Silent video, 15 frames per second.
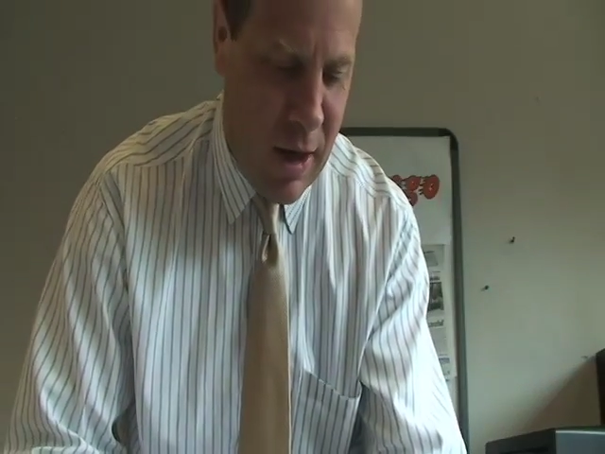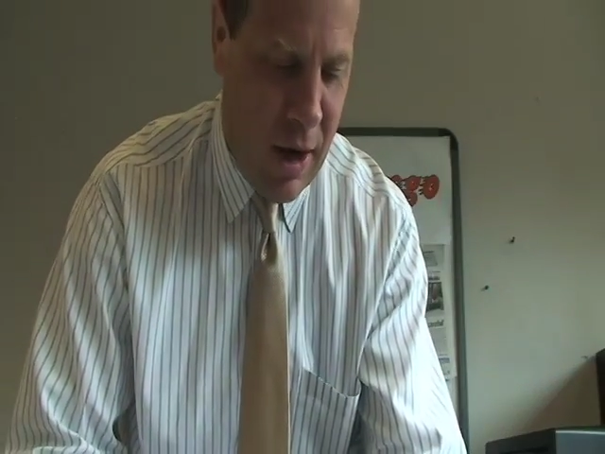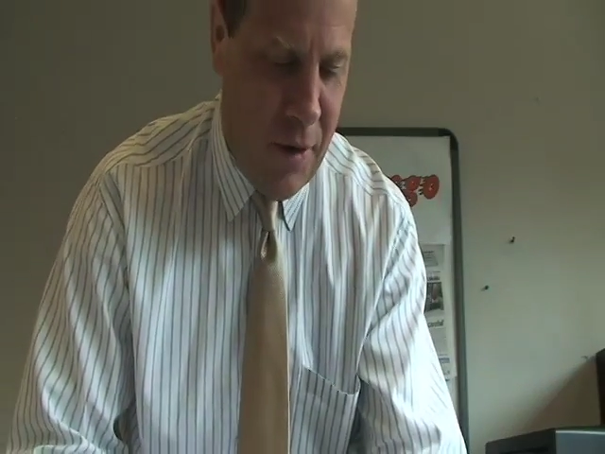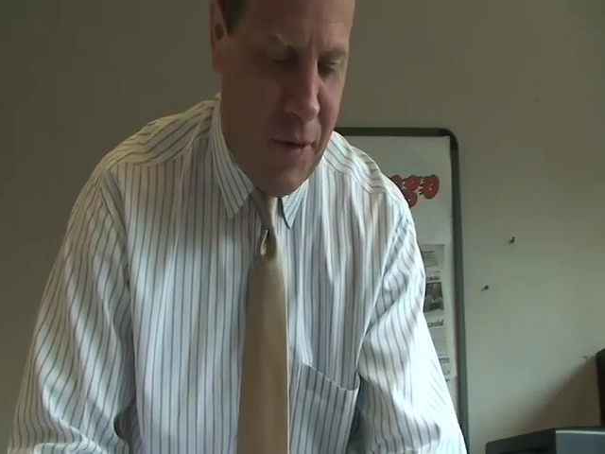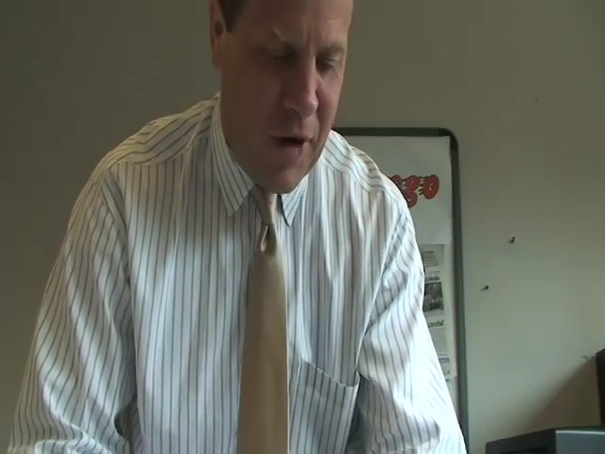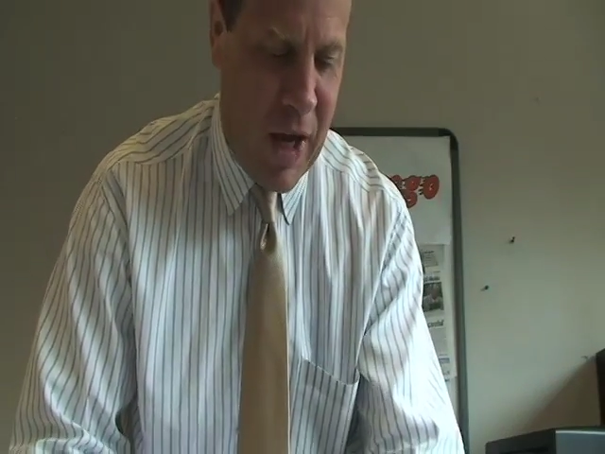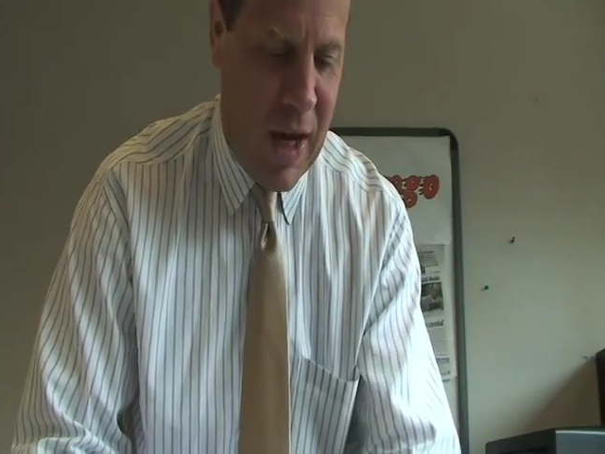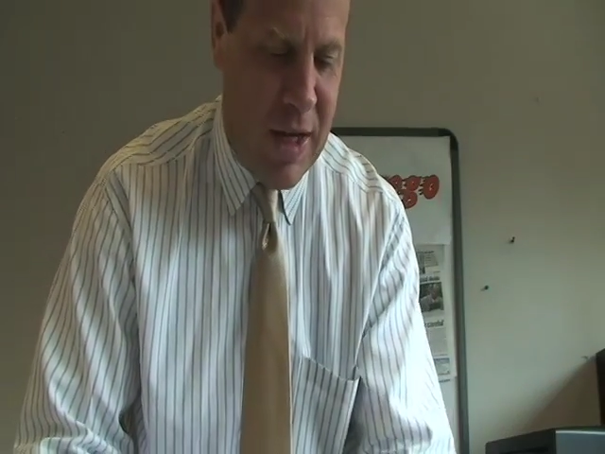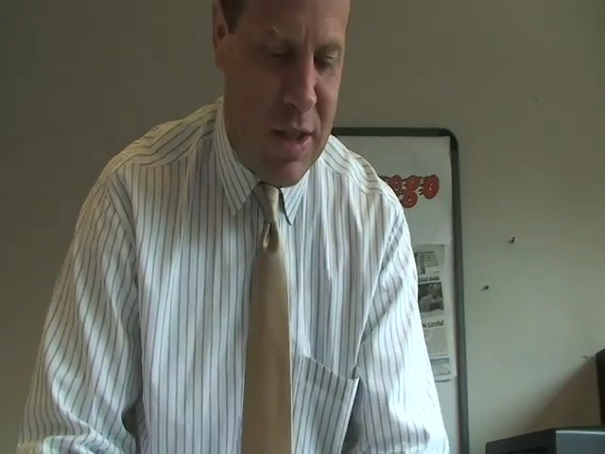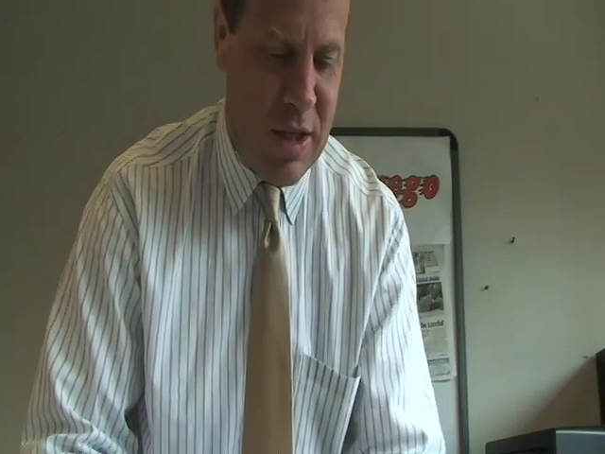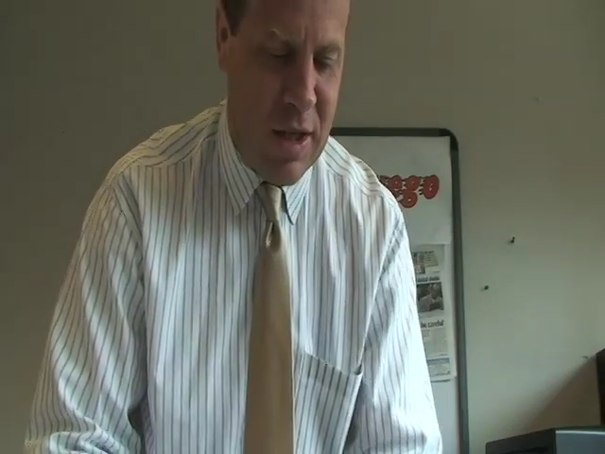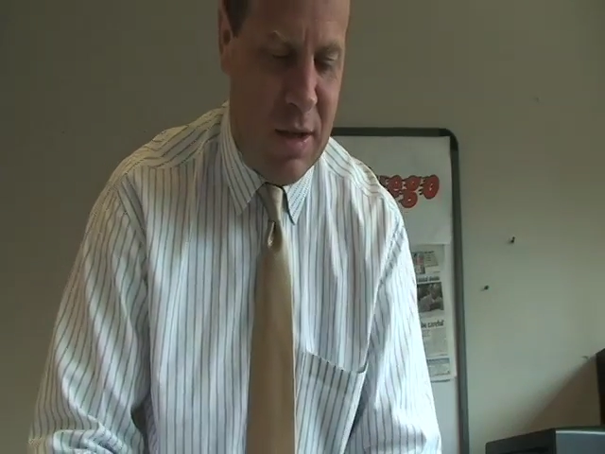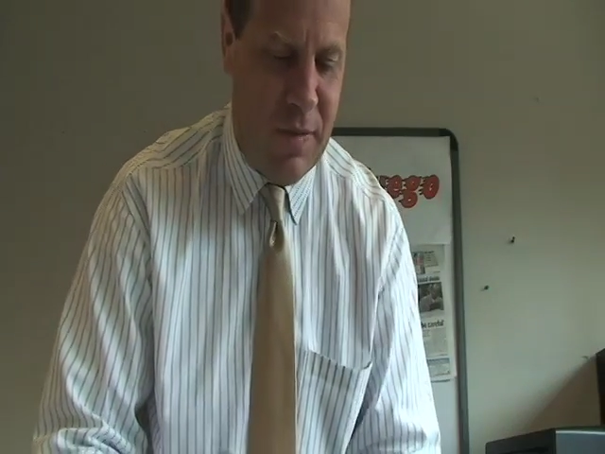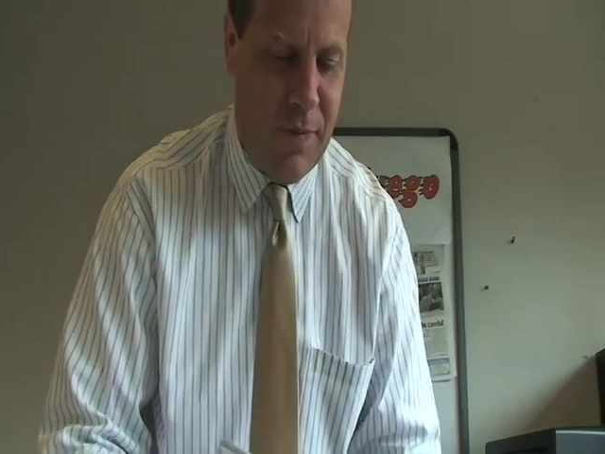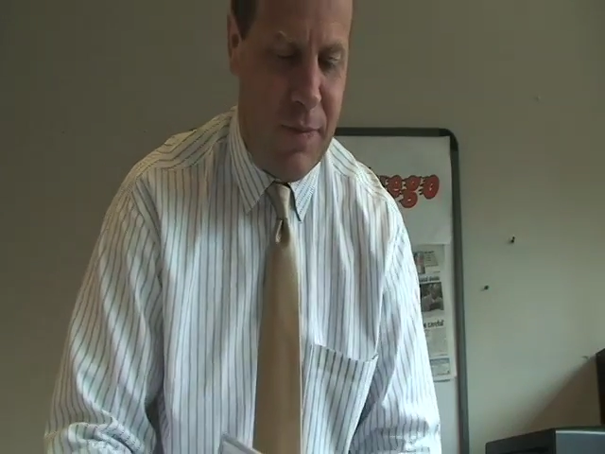
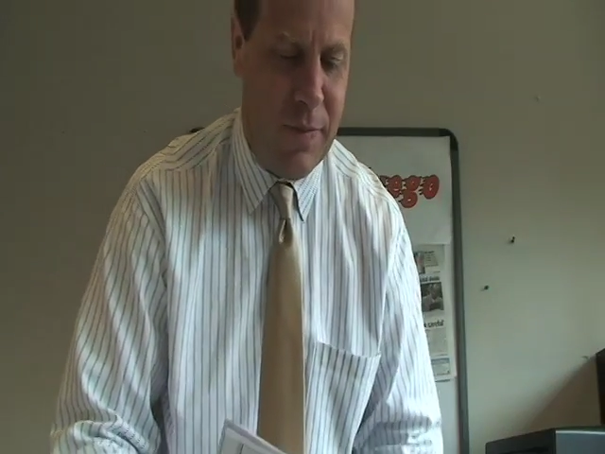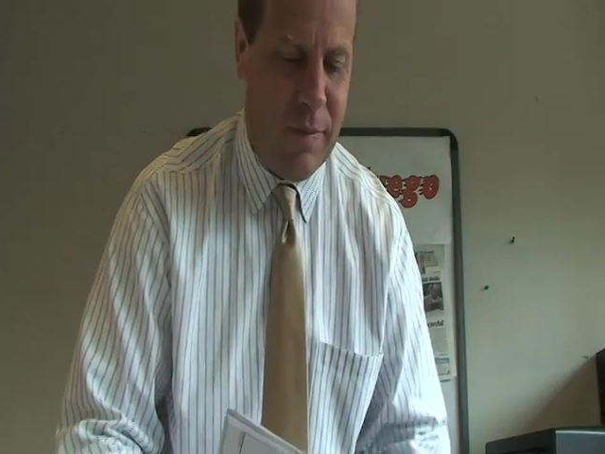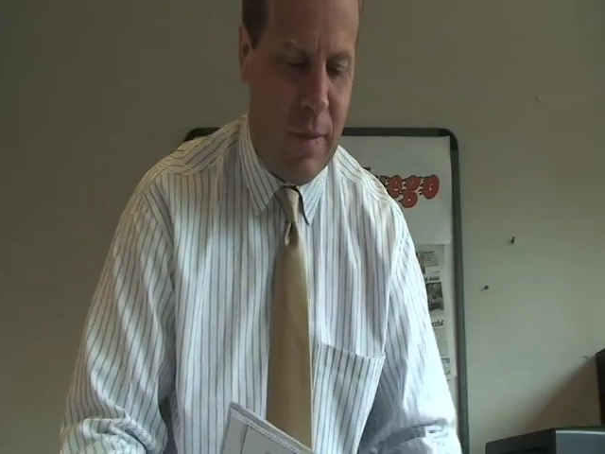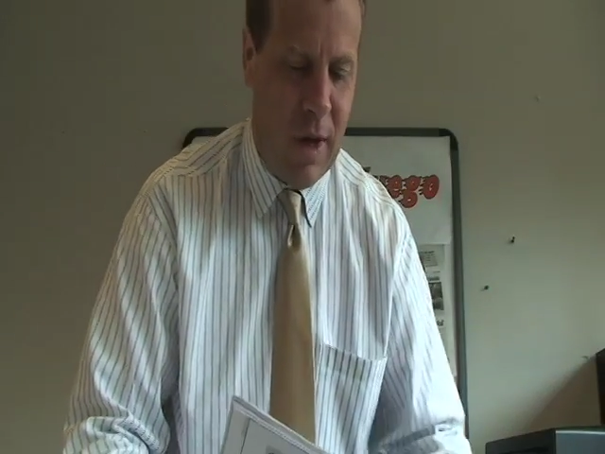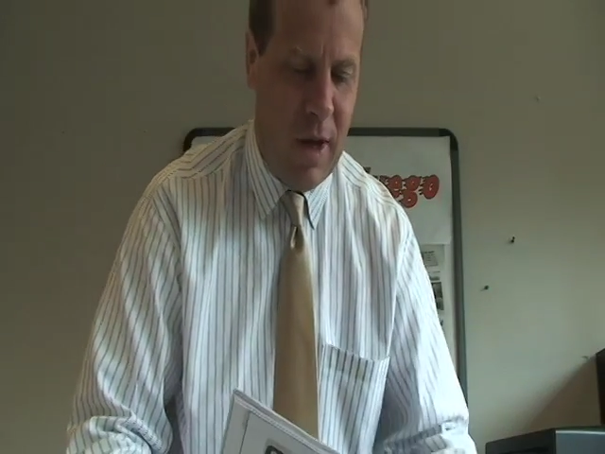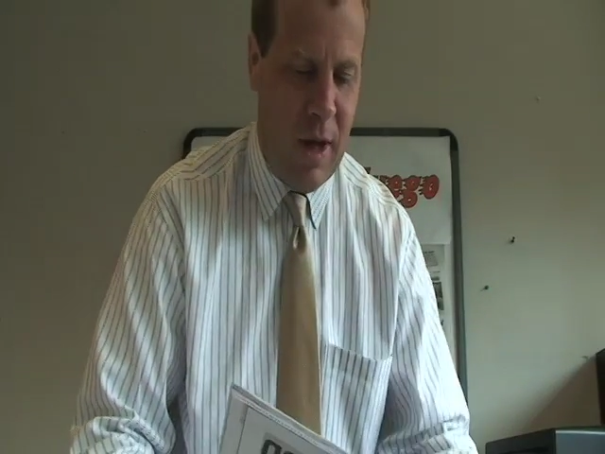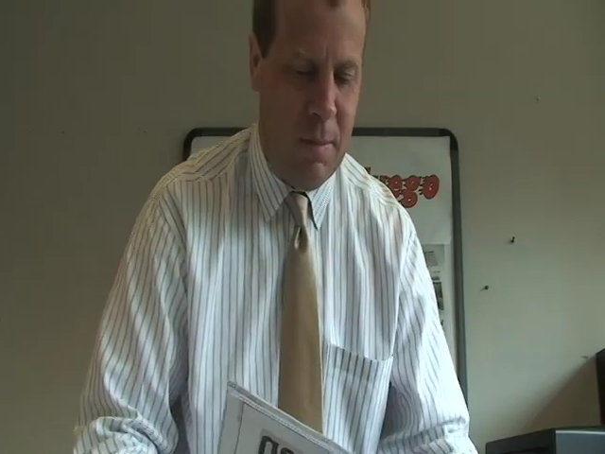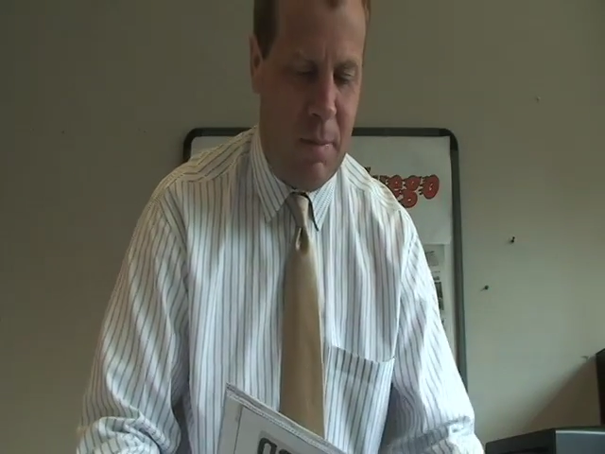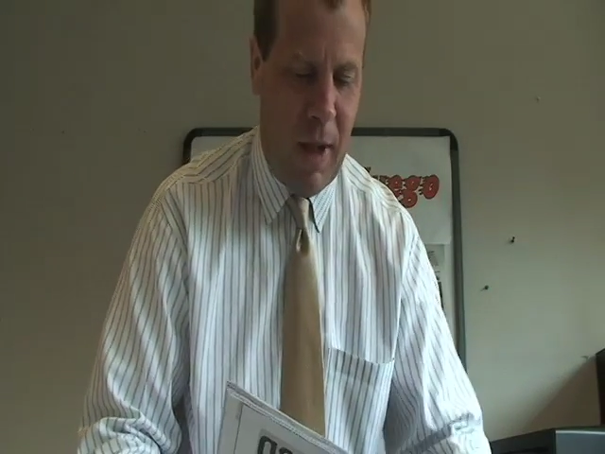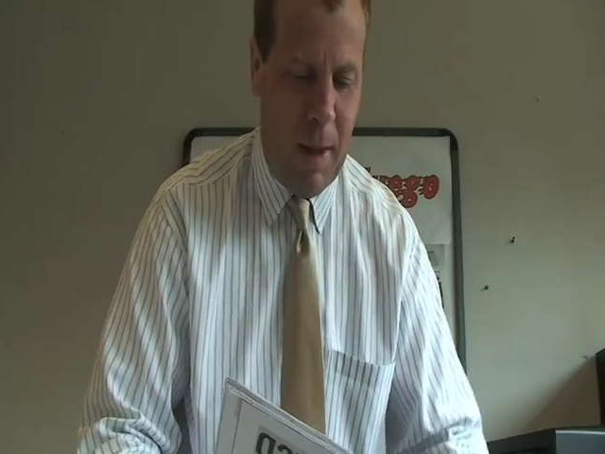clarification. In